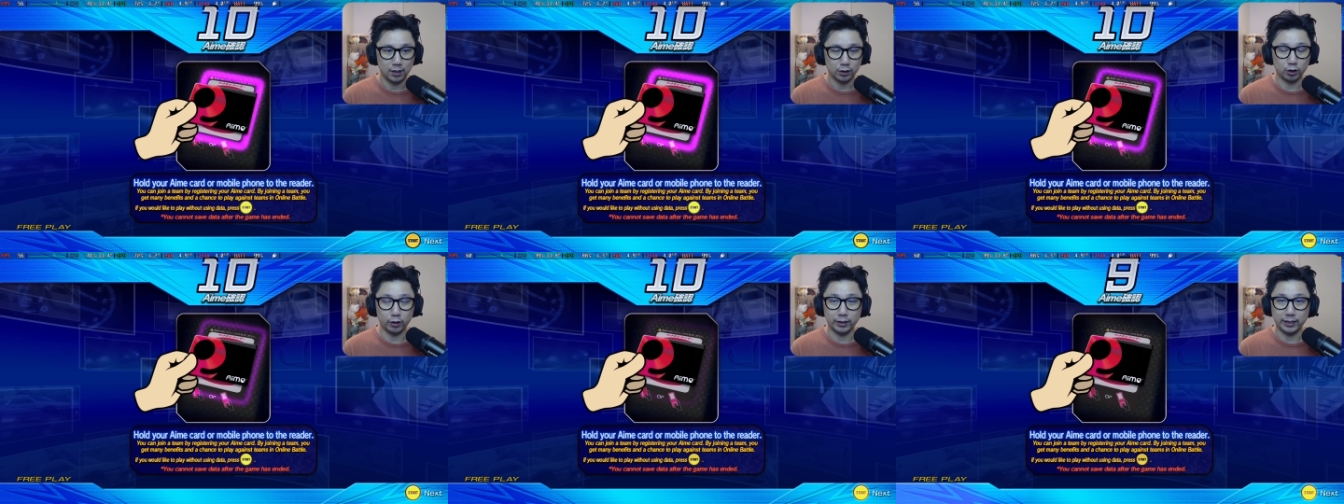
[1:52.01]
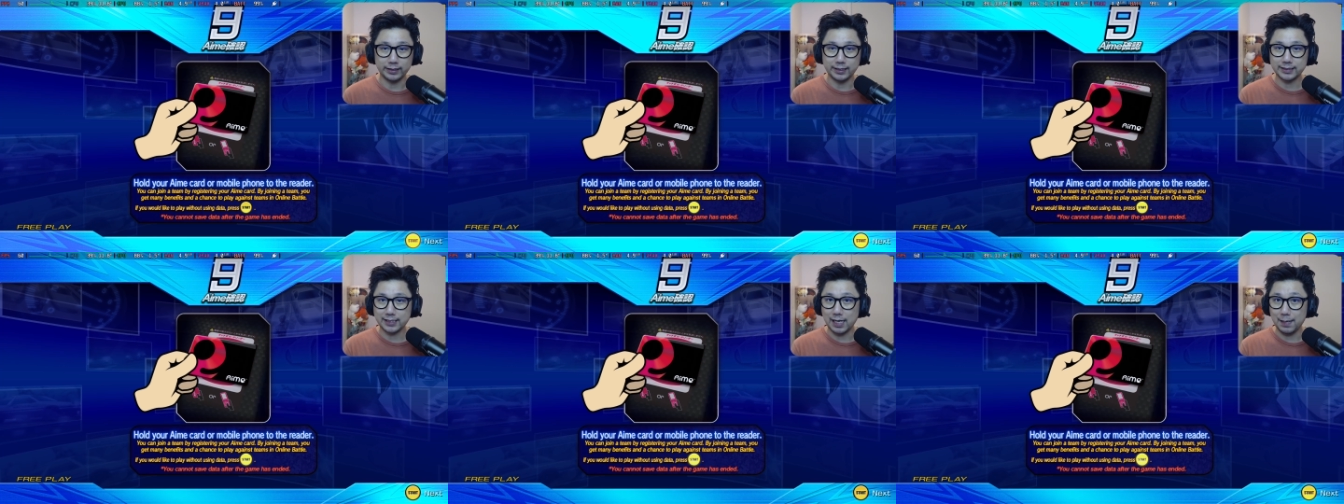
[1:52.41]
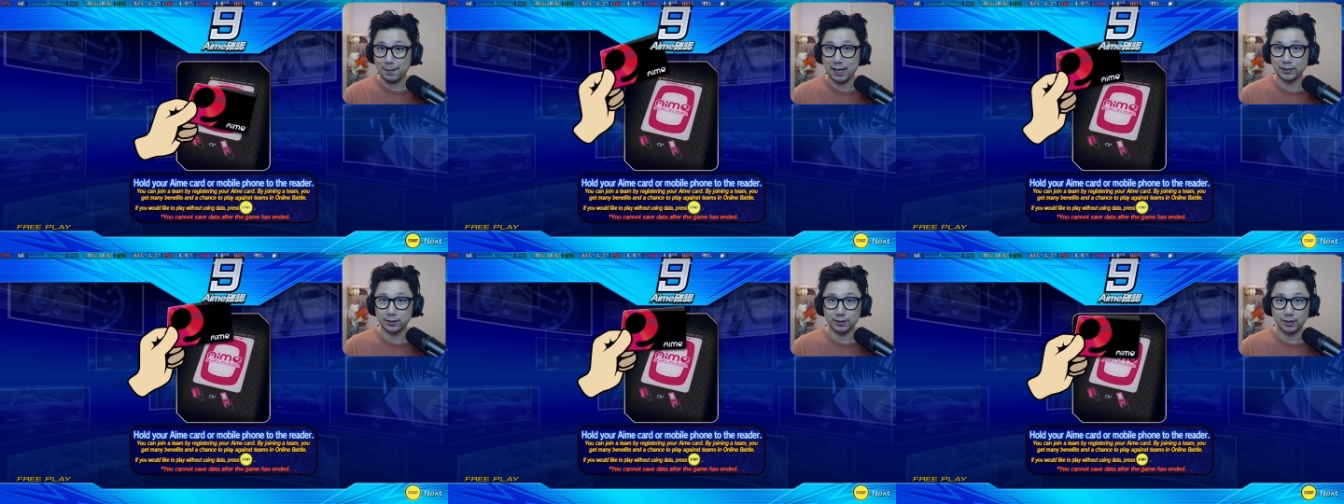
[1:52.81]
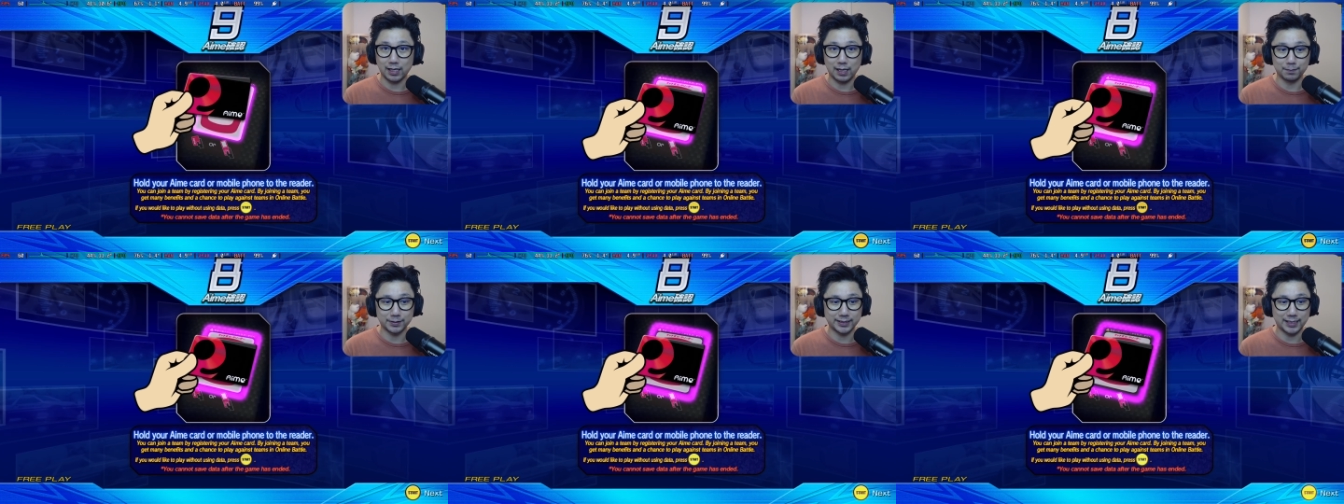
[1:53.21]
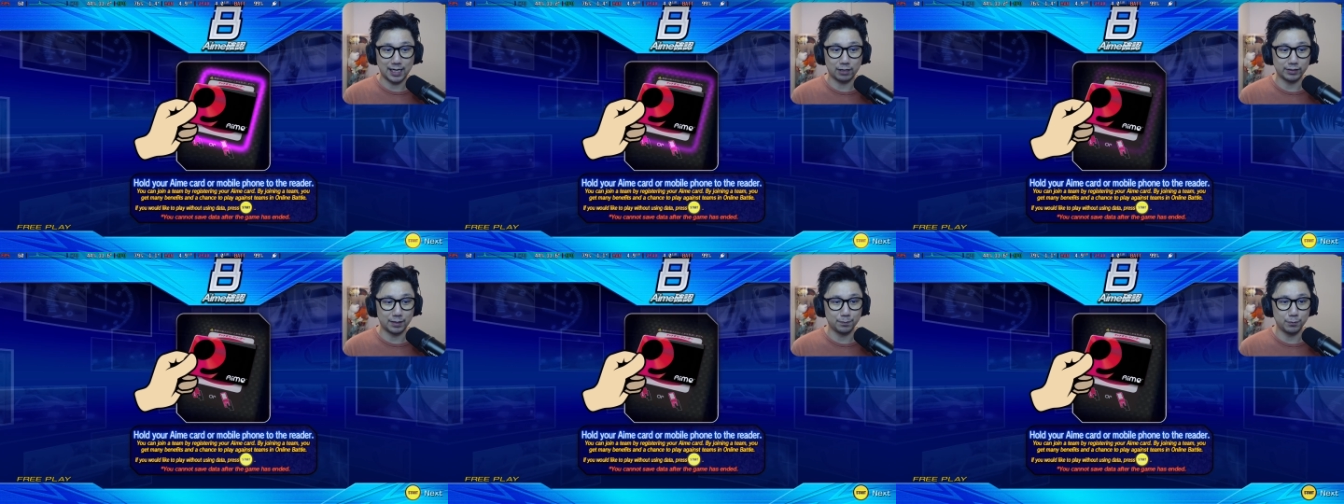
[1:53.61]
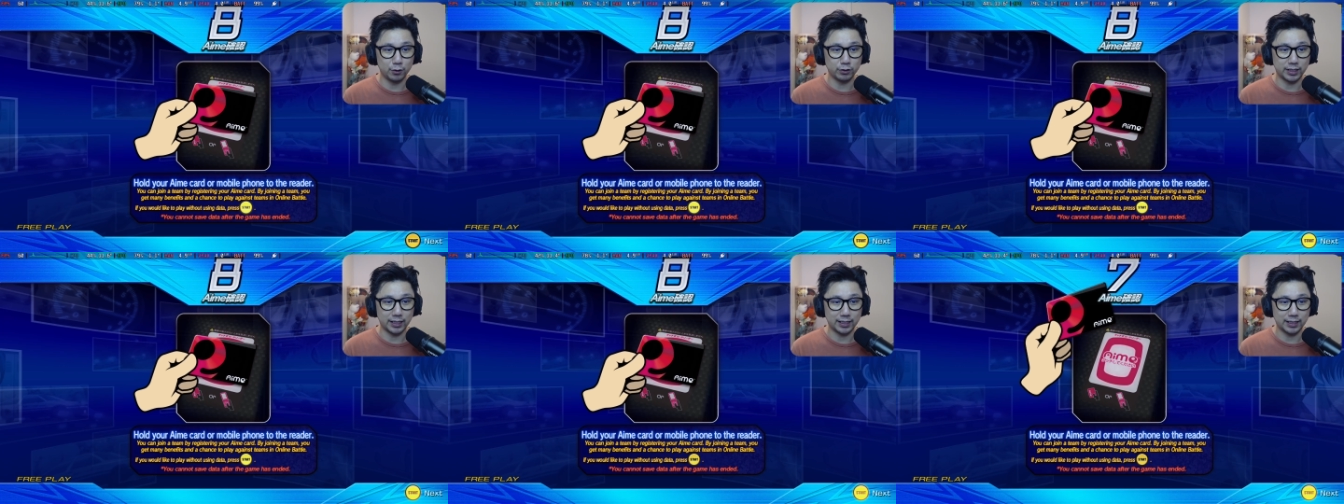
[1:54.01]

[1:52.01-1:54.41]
So this game has um, sound and music.